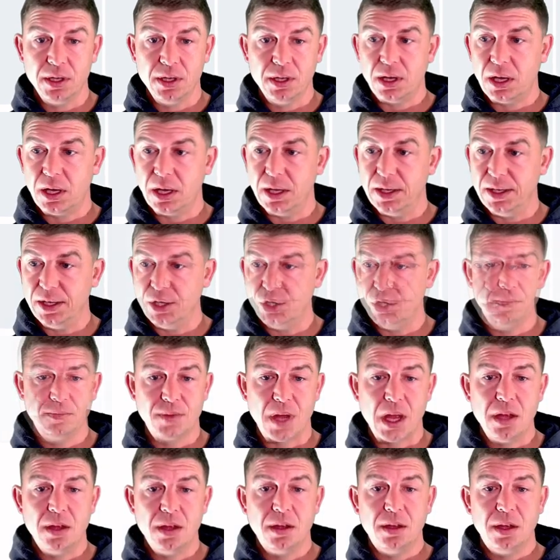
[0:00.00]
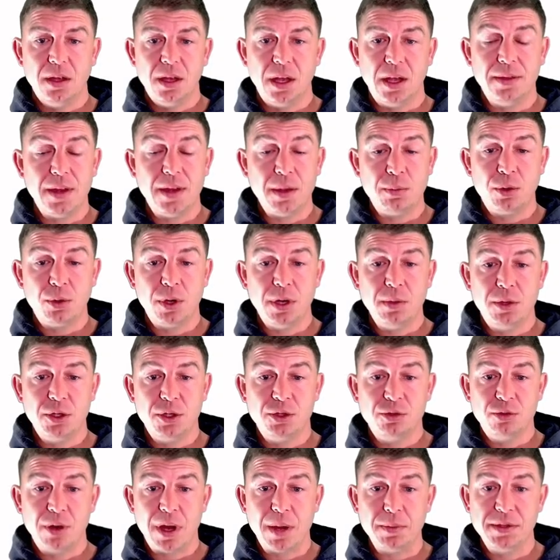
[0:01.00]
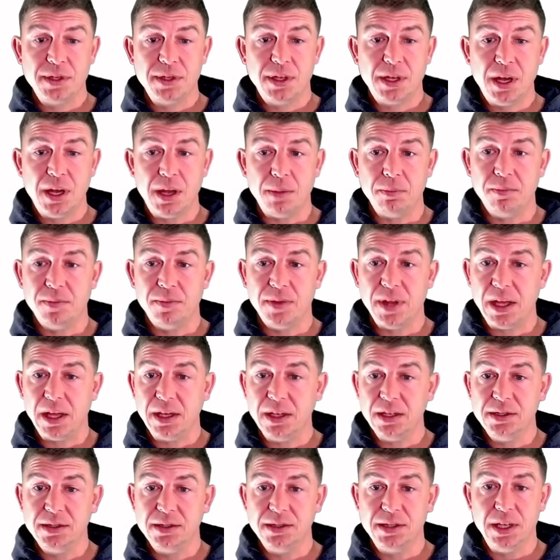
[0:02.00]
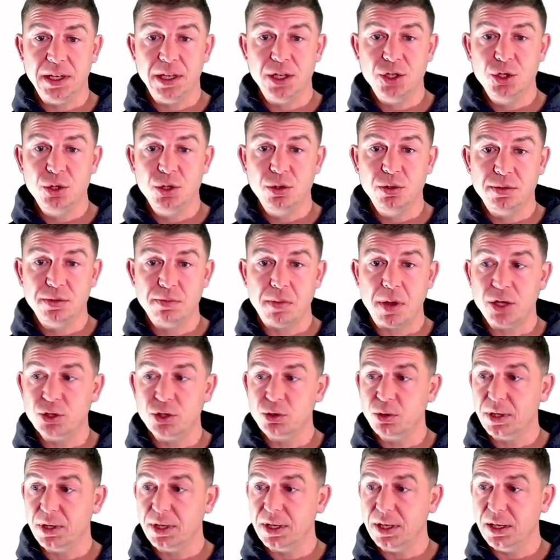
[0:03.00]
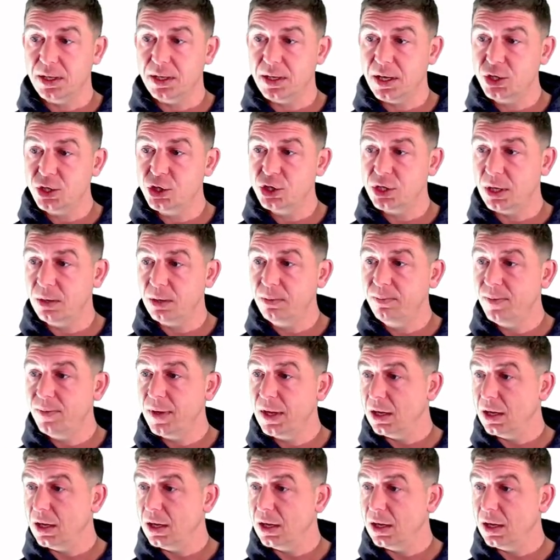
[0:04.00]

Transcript: issue. And that pretty much wraps it up. That is the issues module in a nutshell.